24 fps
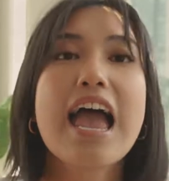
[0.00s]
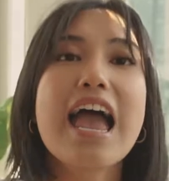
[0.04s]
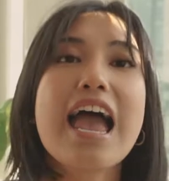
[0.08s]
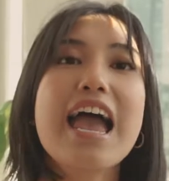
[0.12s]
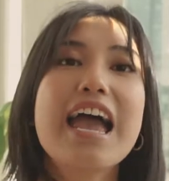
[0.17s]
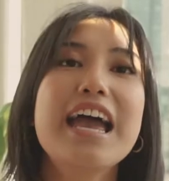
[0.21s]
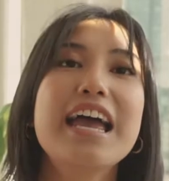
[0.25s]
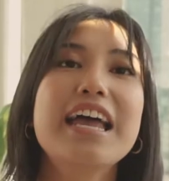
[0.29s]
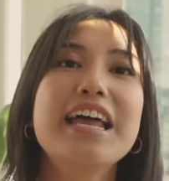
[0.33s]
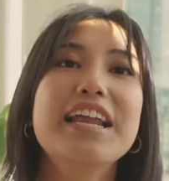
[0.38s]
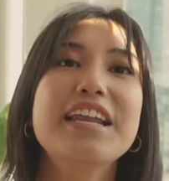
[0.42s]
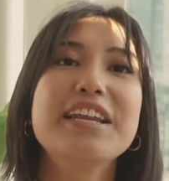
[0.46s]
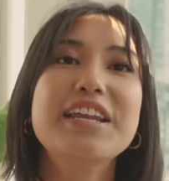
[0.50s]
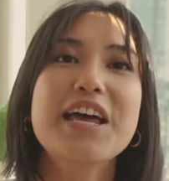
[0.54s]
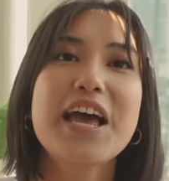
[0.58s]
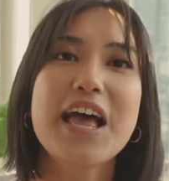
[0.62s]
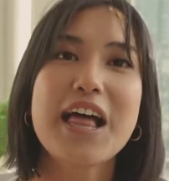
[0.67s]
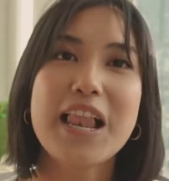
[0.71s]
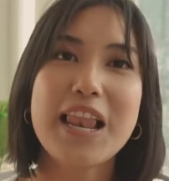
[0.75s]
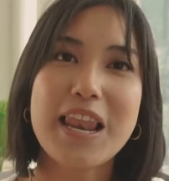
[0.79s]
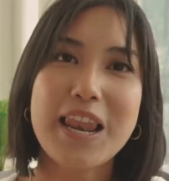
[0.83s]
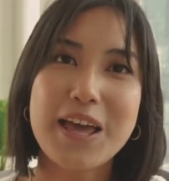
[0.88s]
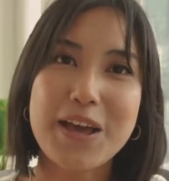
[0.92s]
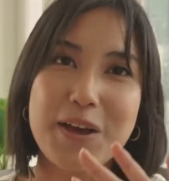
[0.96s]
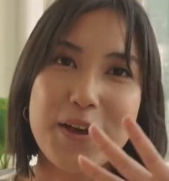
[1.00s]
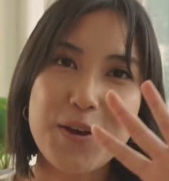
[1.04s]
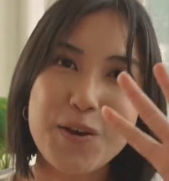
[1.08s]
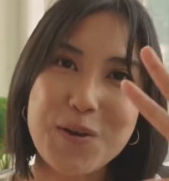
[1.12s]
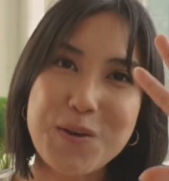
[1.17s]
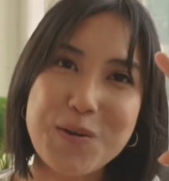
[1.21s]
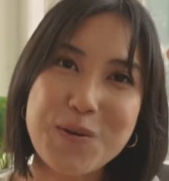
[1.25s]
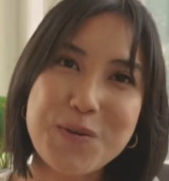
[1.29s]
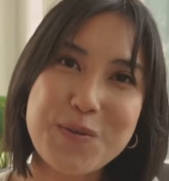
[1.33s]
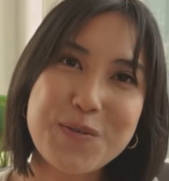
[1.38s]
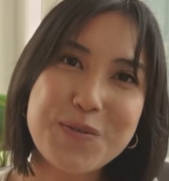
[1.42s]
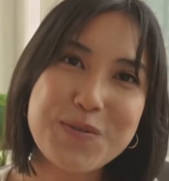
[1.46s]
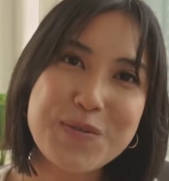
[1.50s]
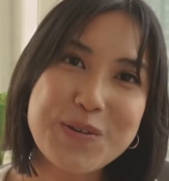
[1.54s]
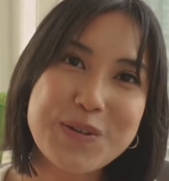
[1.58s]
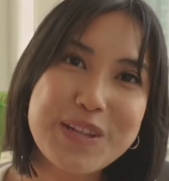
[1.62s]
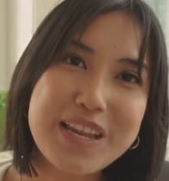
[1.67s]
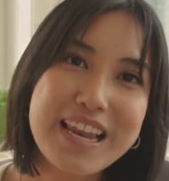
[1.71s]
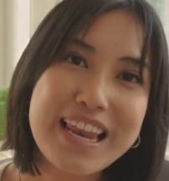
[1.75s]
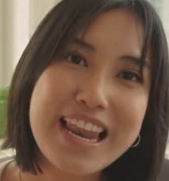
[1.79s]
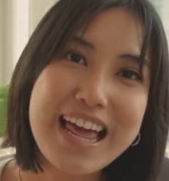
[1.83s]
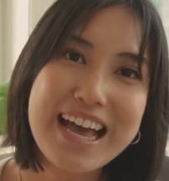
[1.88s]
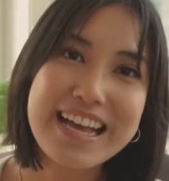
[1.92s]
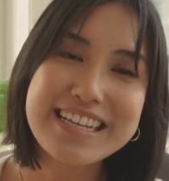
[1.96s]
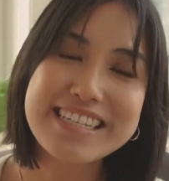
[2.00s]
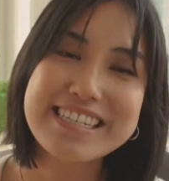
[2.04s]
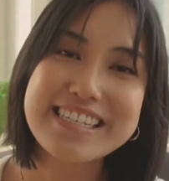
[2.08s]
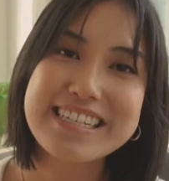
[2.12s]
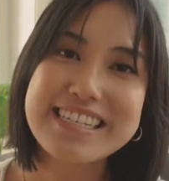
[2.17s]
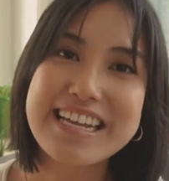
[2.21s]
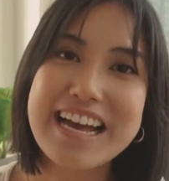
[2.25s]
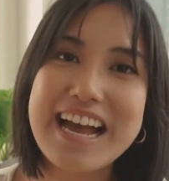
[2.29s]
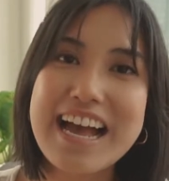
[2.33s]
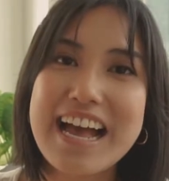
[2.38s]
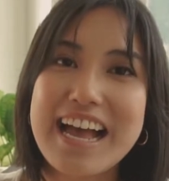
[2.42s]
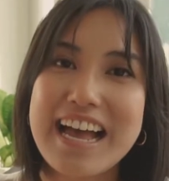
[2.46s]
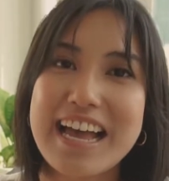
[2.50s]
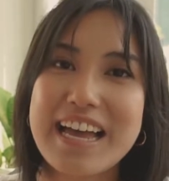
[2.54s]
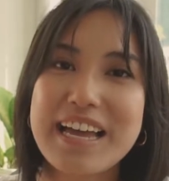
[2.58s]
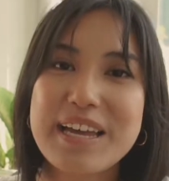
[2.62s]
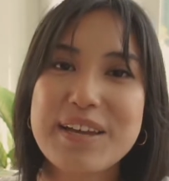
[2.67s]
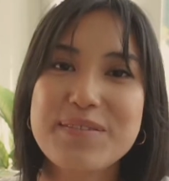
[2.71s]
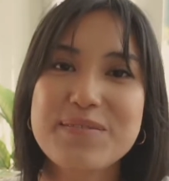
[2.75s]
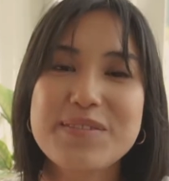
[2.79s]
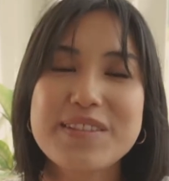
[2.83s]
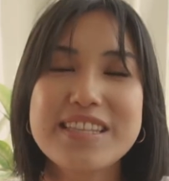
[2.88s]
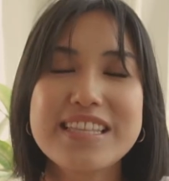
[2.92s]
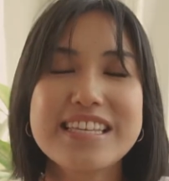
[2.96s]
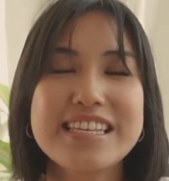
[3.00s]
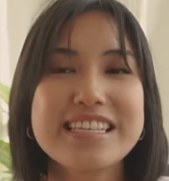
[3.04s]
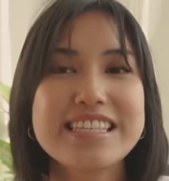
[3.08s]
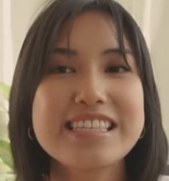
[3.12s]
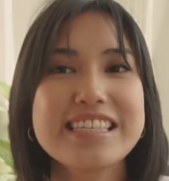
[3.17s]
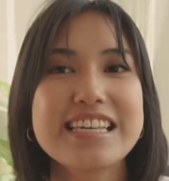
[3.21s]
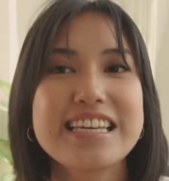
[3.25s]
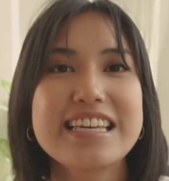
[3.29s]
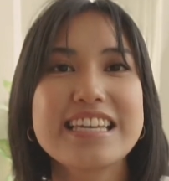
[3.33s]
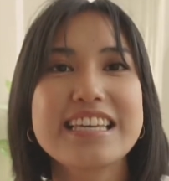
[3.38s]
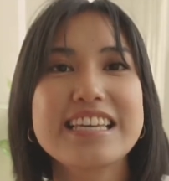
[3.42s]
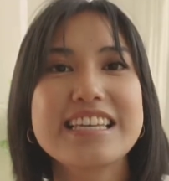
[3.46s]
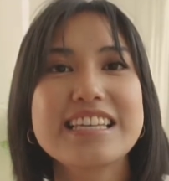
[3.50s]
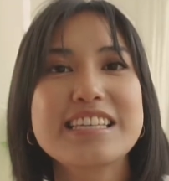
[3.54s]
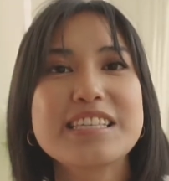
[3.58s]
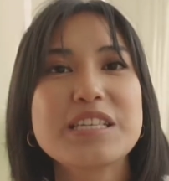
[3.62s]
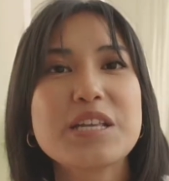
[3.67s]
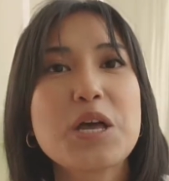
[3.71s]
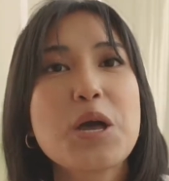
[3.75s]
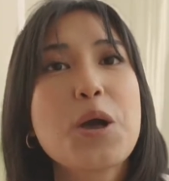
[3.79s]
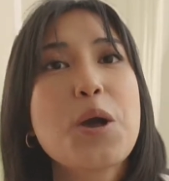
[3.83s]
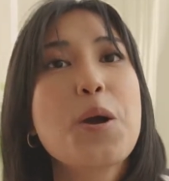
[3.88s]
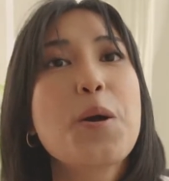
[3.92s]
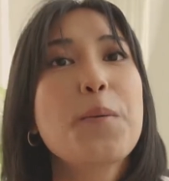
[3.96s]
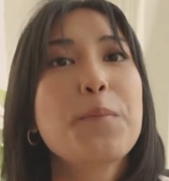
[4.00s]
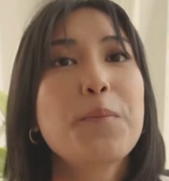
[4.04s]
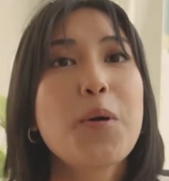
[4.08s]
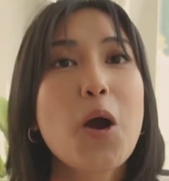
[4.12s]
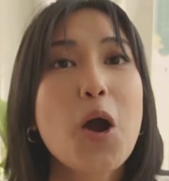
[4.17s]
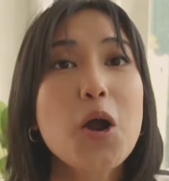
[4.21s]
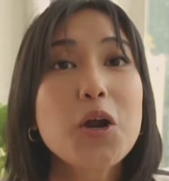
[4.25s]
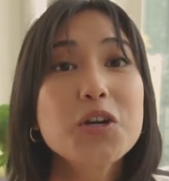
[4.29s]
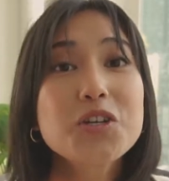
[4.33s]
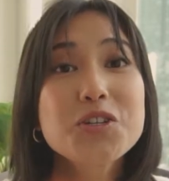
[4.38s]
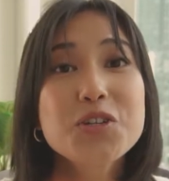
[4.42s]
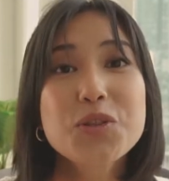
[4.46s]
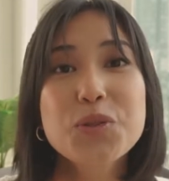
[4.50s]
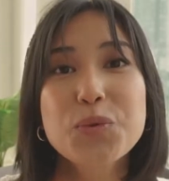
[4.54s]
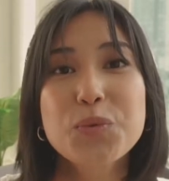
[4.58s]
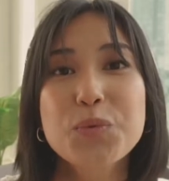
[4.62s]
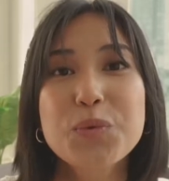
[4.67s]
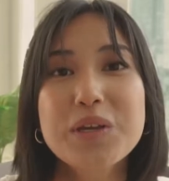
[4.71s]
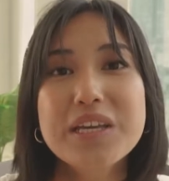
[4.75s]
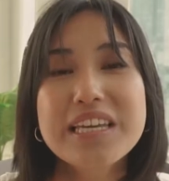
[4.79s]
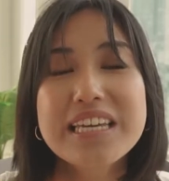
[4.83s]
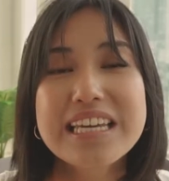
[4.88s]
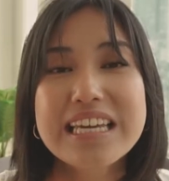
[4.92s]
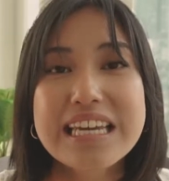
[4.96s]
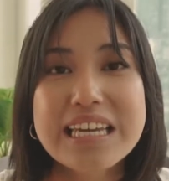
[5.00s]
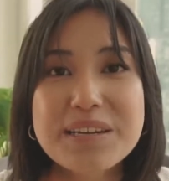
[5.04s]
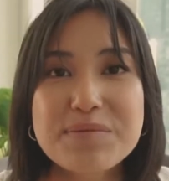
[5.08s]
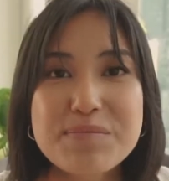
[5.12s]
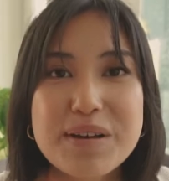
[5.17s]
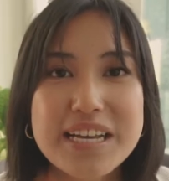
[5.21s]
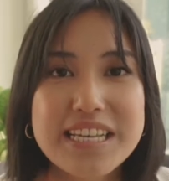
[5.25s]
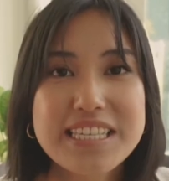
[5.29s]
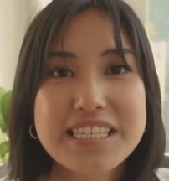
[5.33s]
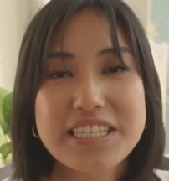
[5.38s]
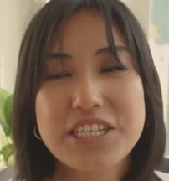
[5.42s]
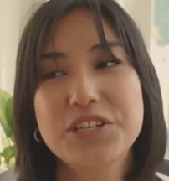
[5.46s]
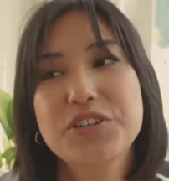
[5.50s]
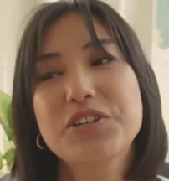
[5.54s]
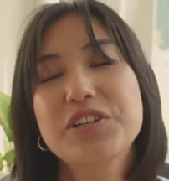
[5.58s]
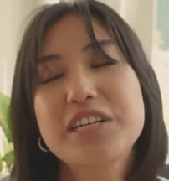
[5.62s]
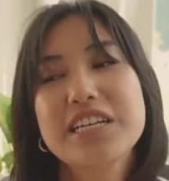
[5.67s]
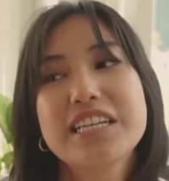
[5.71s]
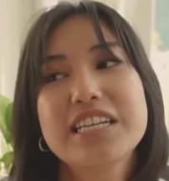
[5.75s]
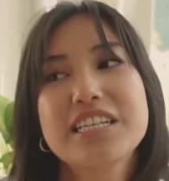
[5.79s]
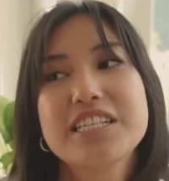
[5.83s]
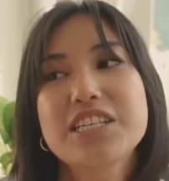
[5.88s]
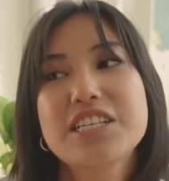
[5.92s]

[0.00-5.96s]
And hello for the last time. This is part 3 in my series